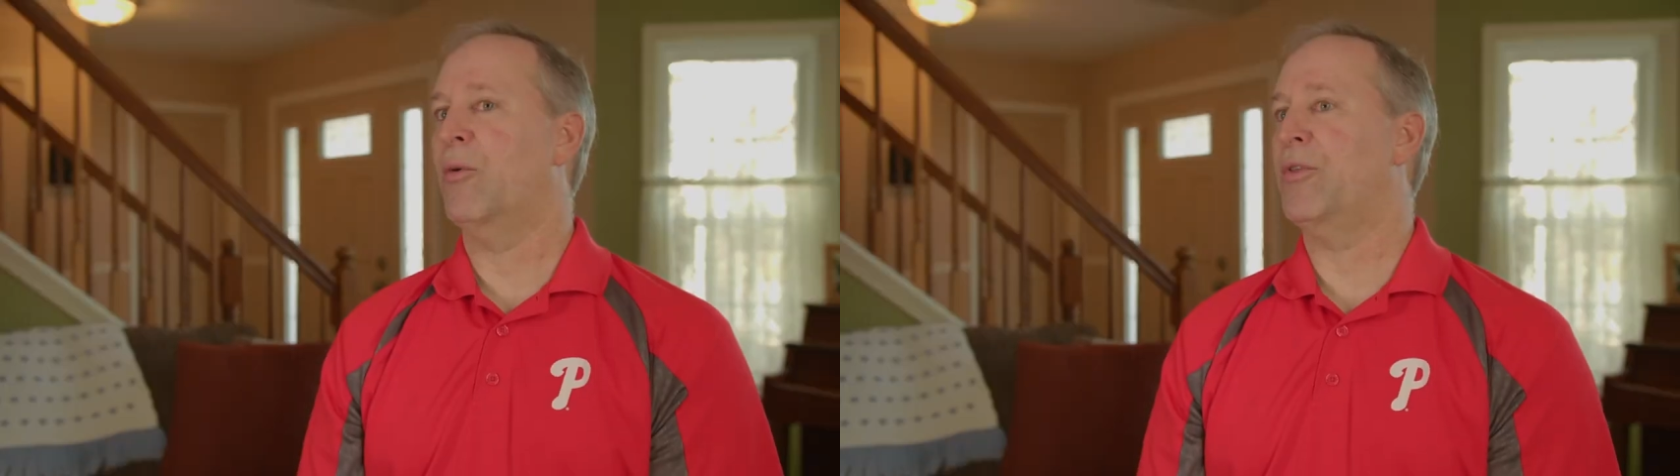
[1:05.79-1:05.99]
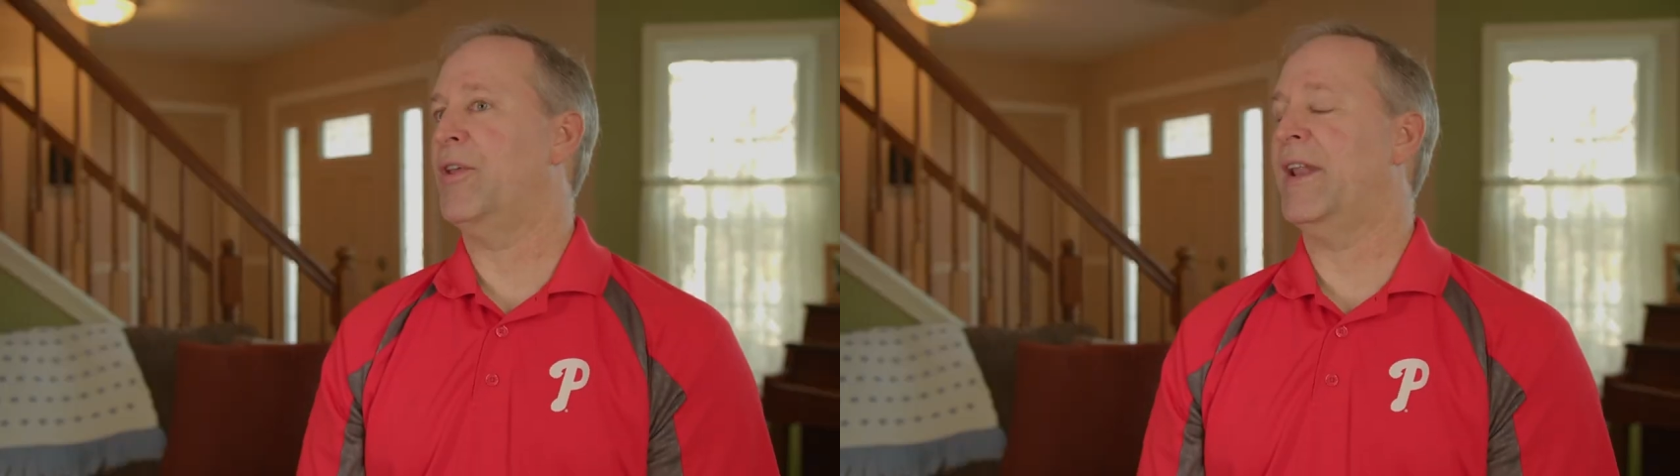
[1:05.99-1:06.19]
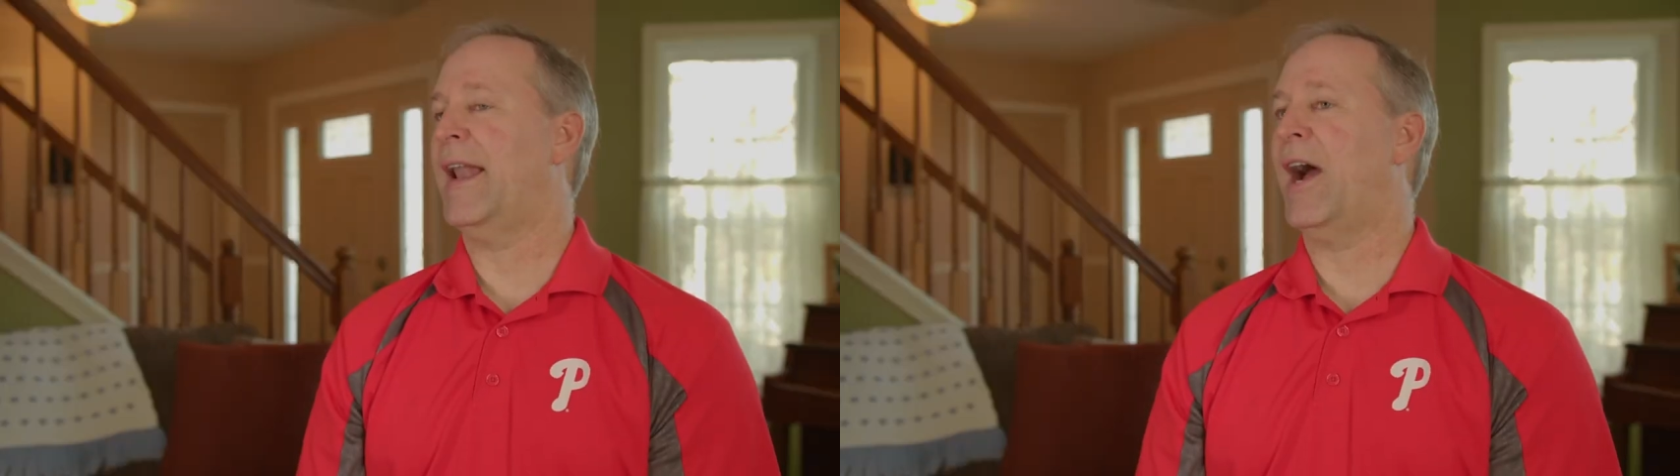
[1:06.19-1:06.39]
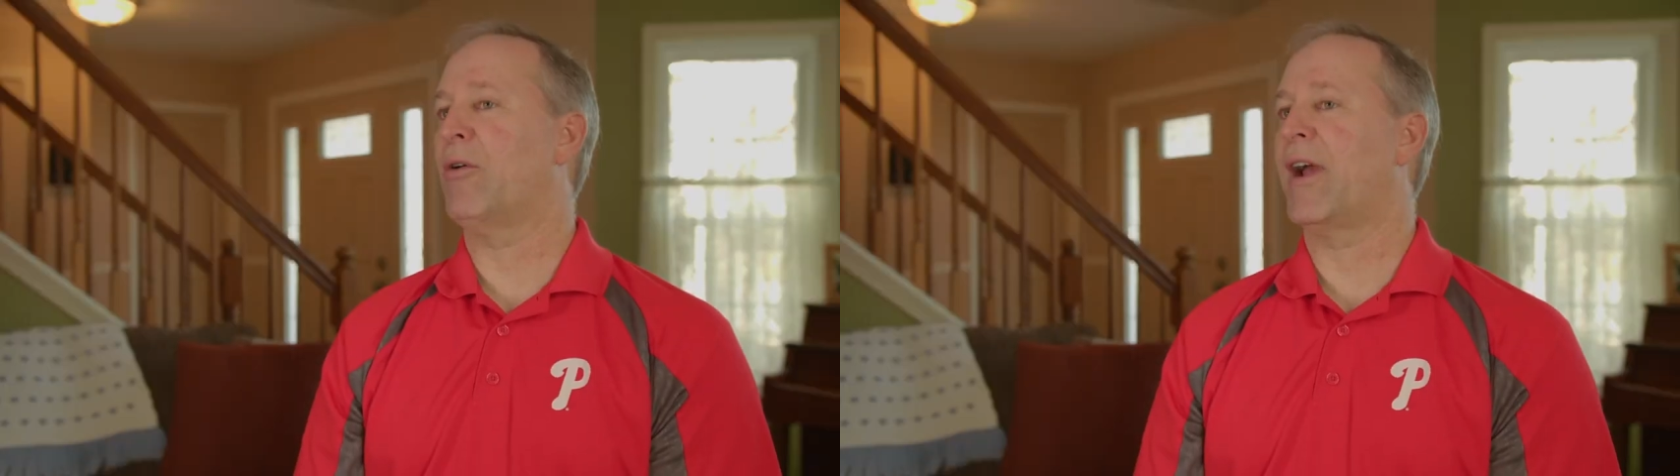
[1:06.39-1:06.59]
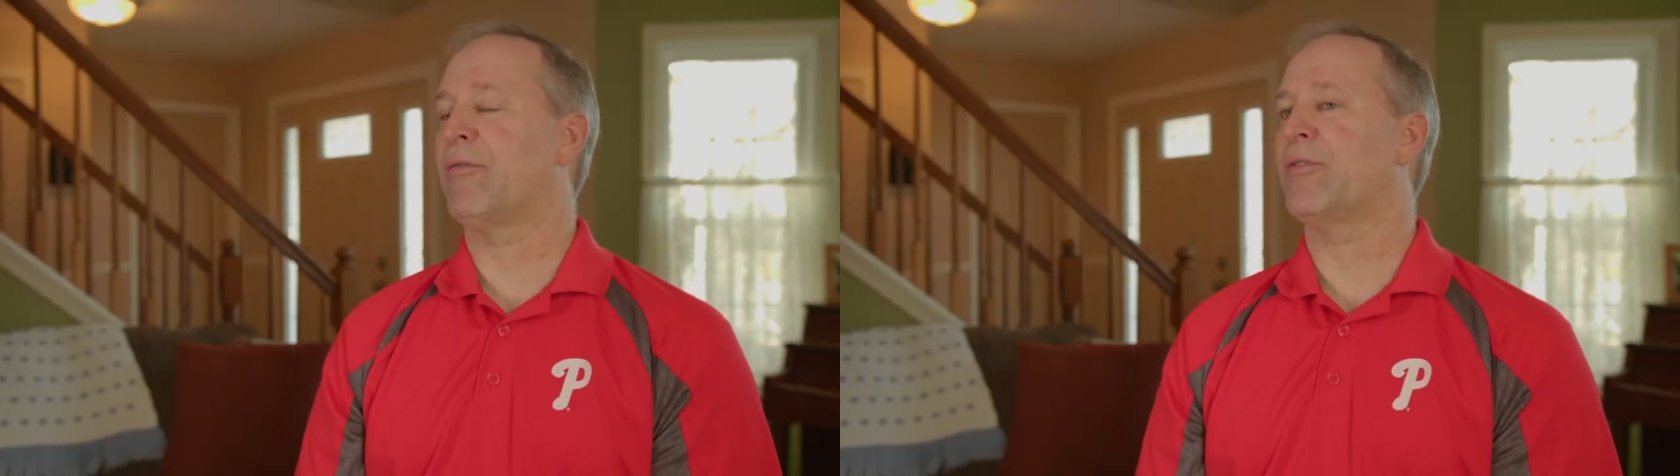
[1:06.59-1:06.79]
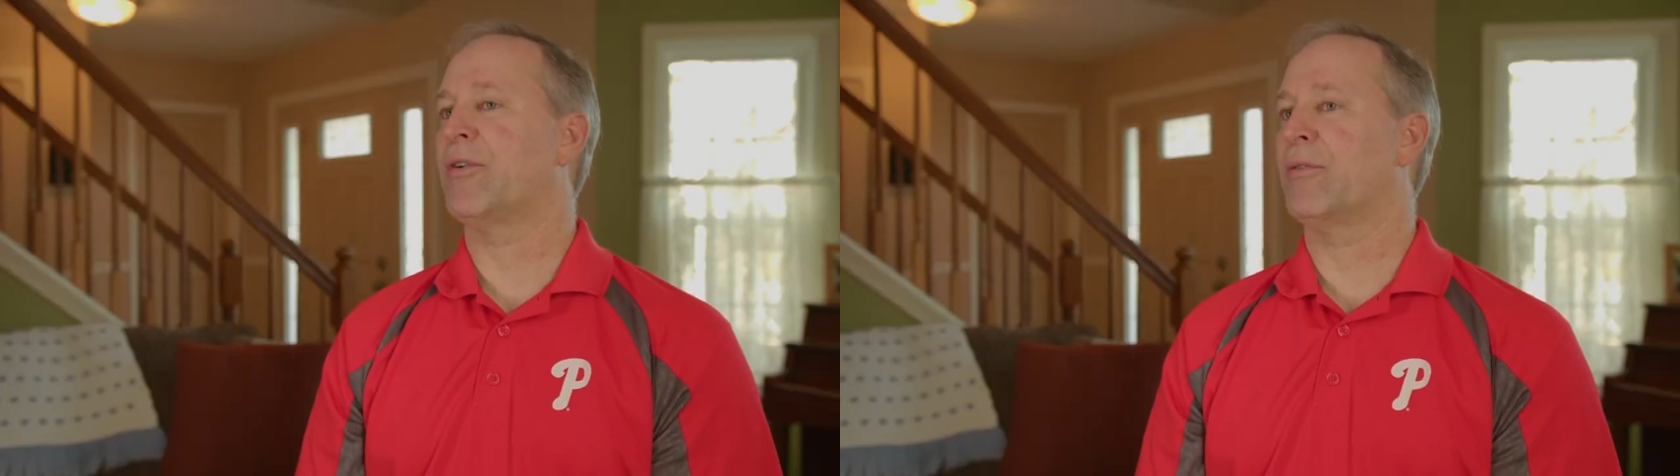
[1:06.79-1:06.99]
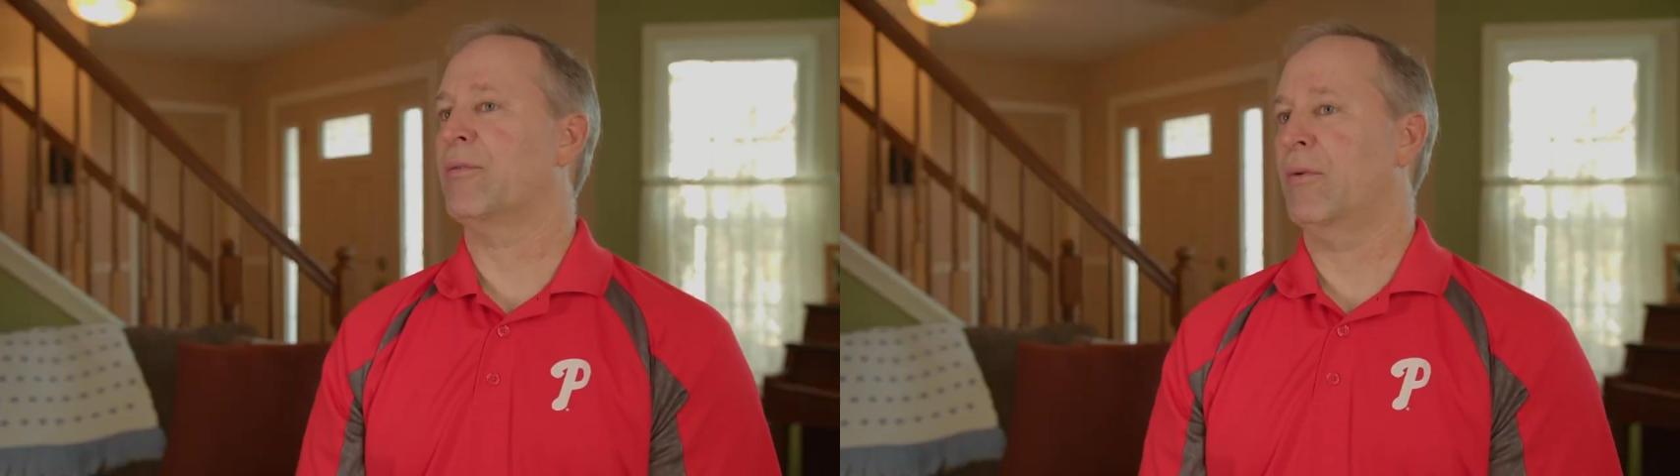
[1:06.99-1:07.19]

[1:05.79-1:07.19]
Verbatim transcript: Within an hour after